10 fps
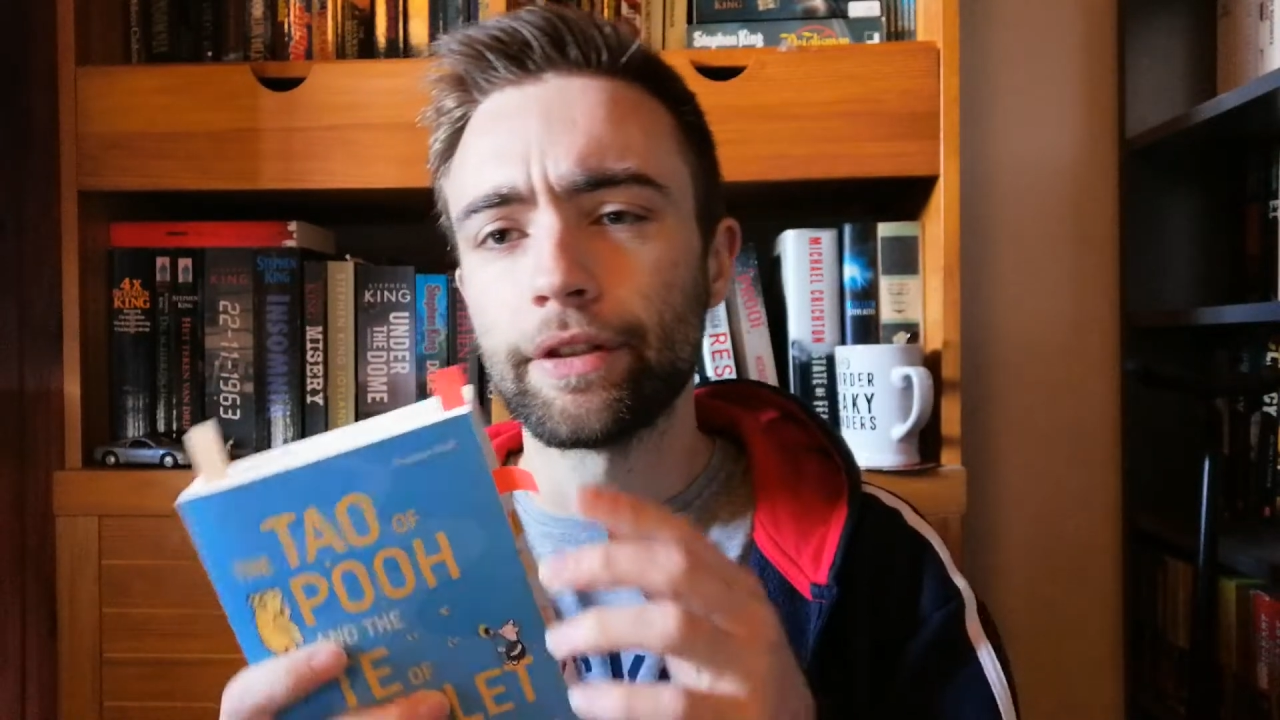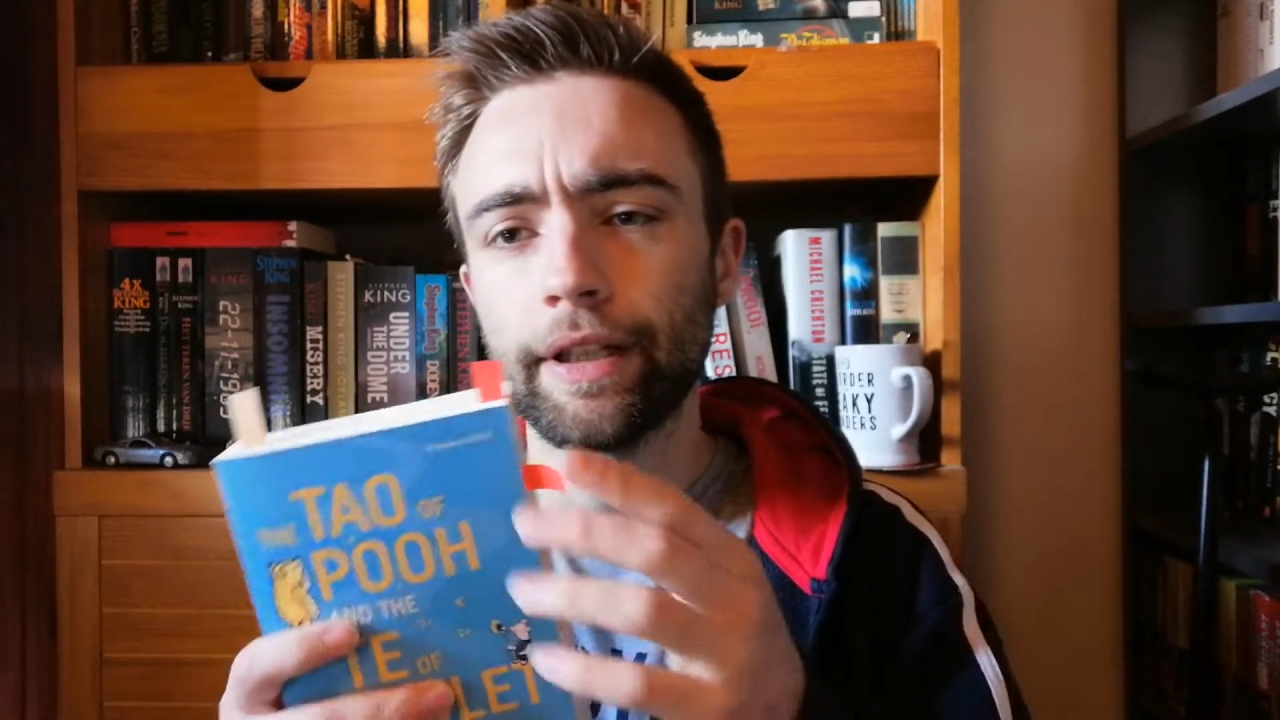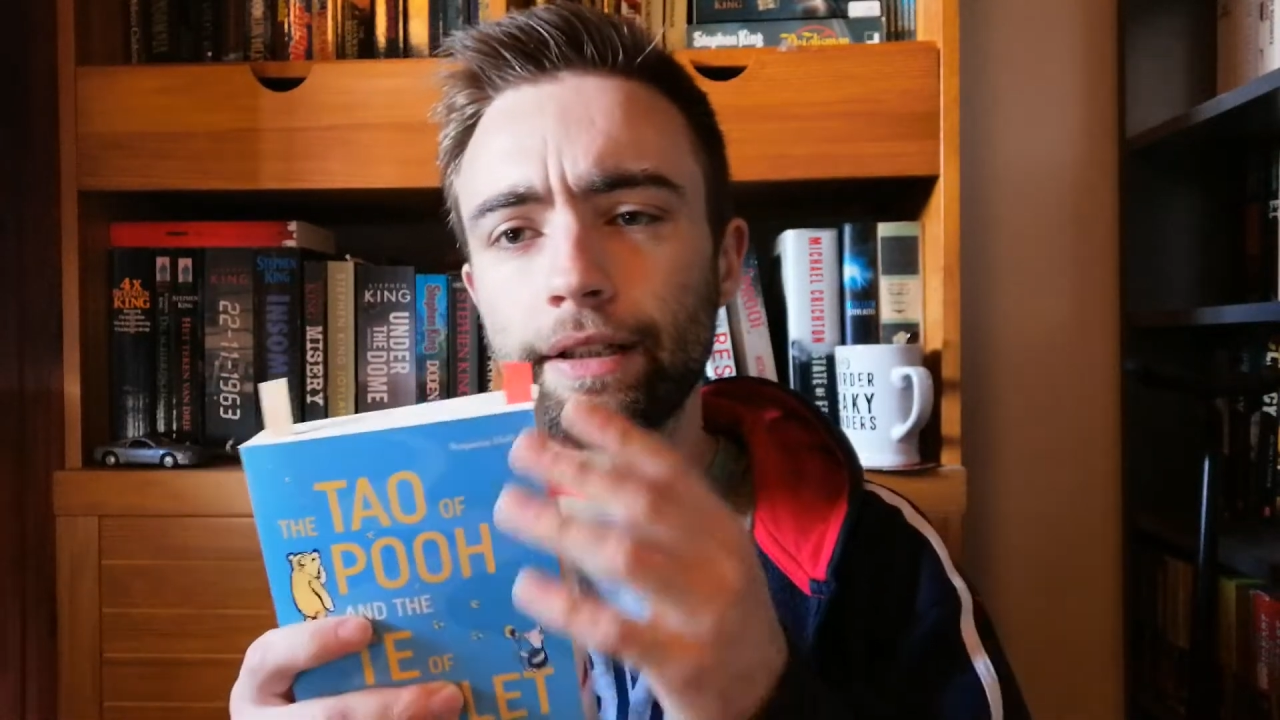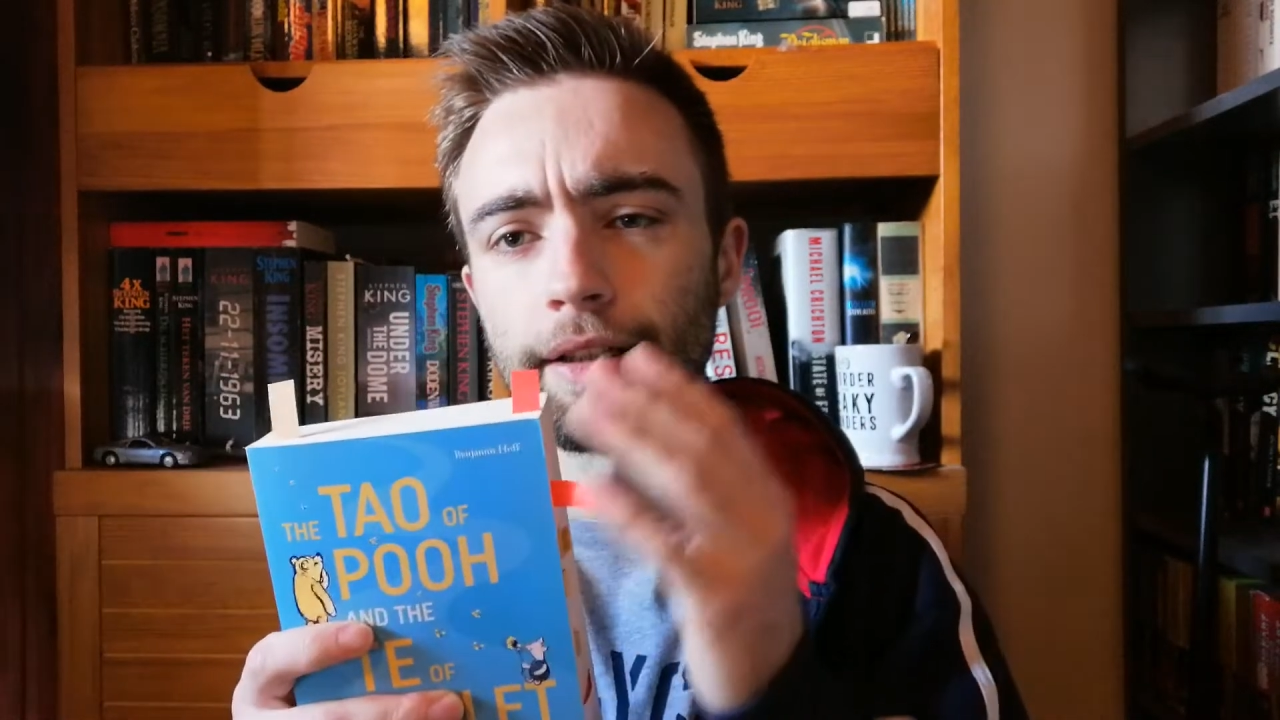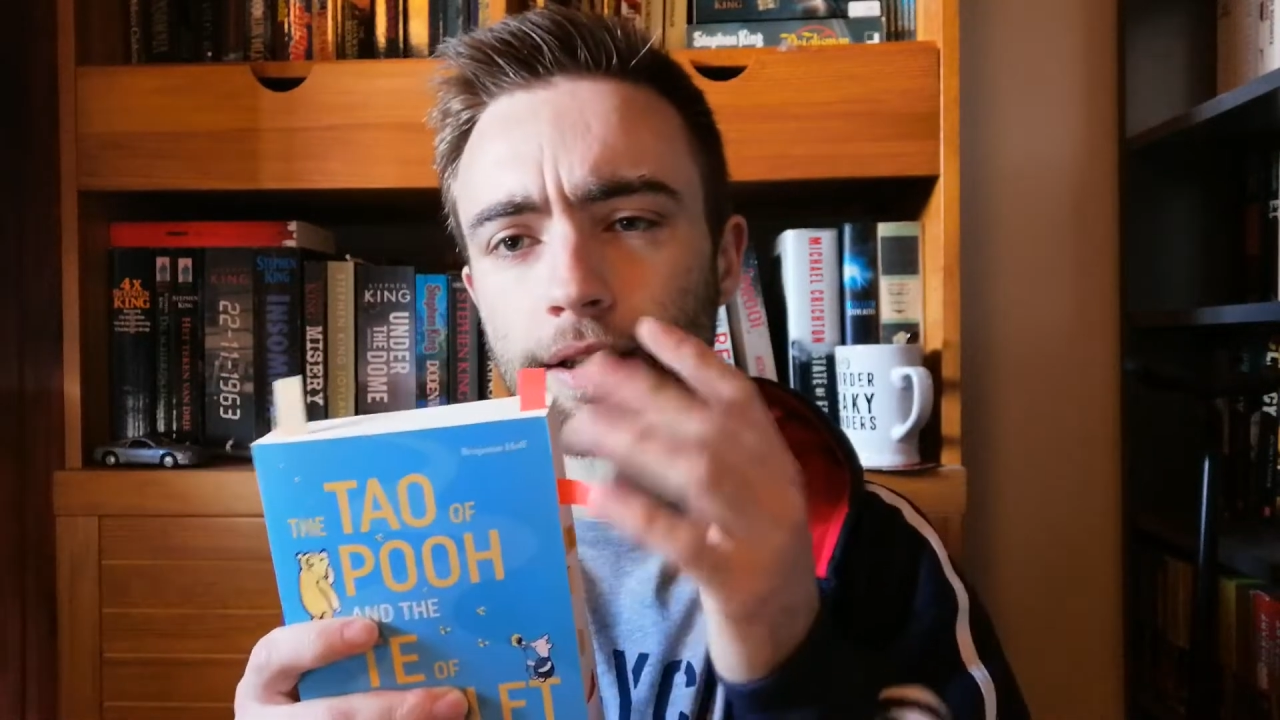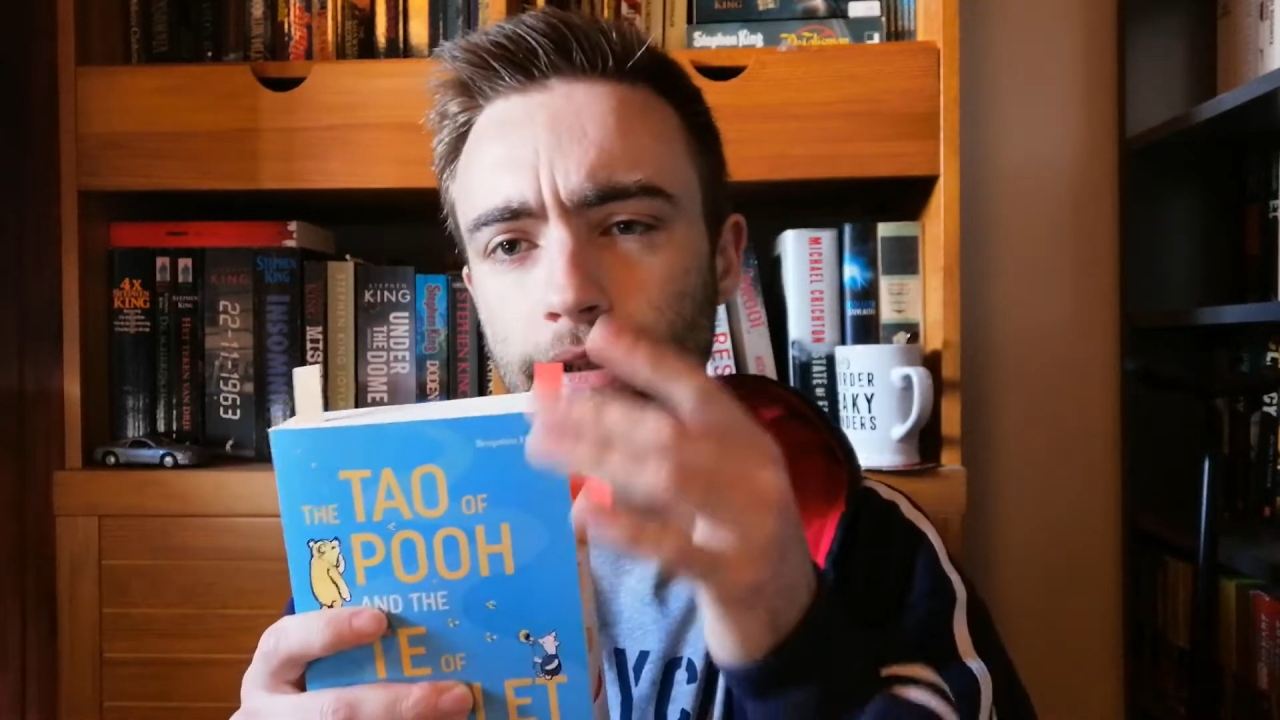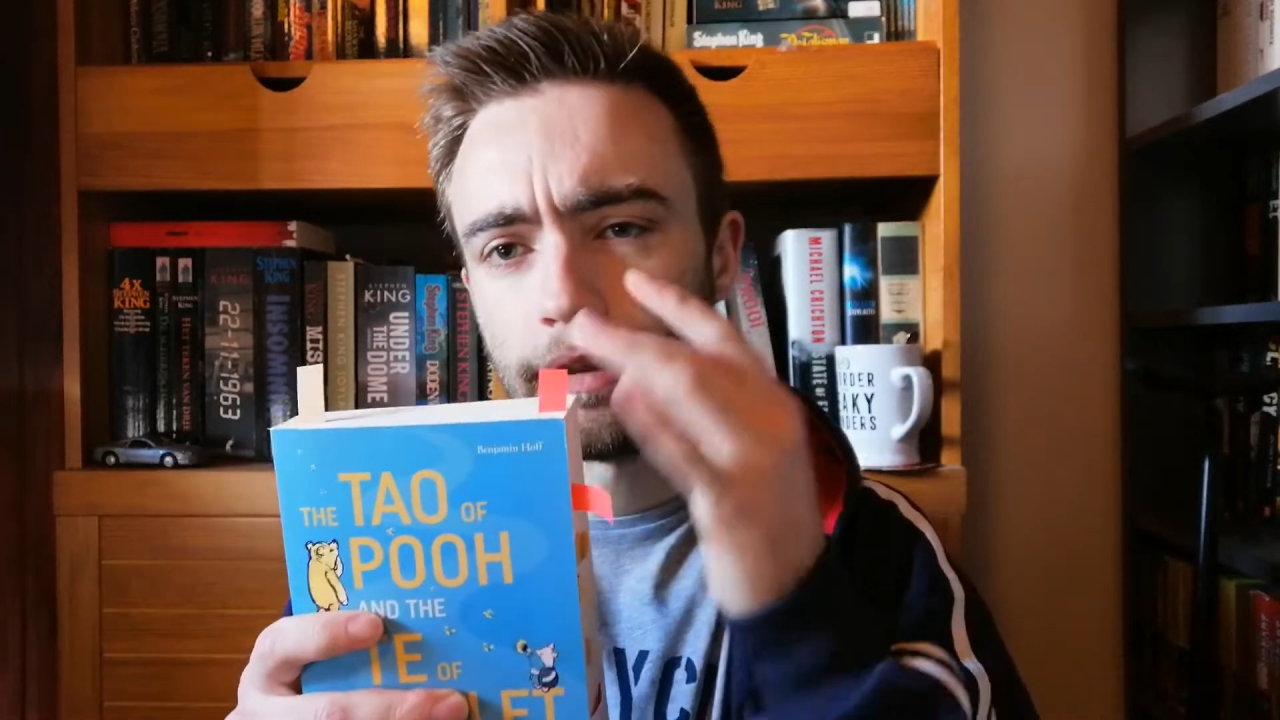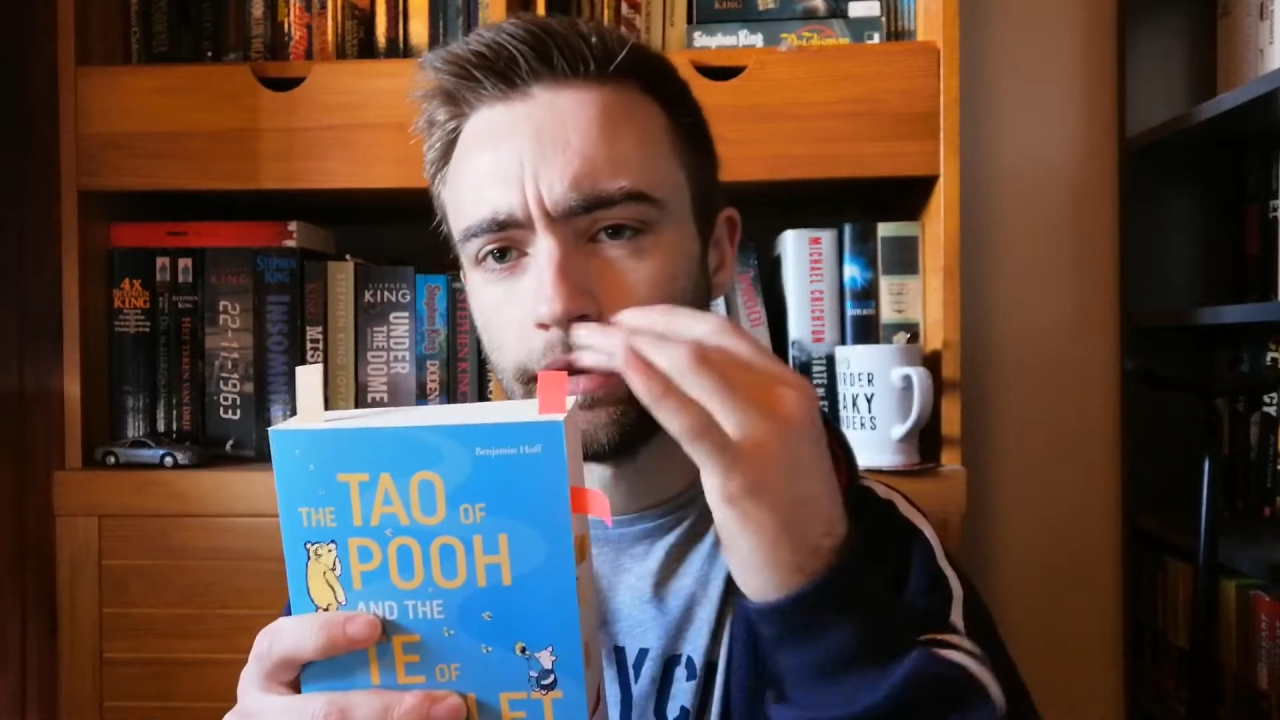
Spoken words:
take like,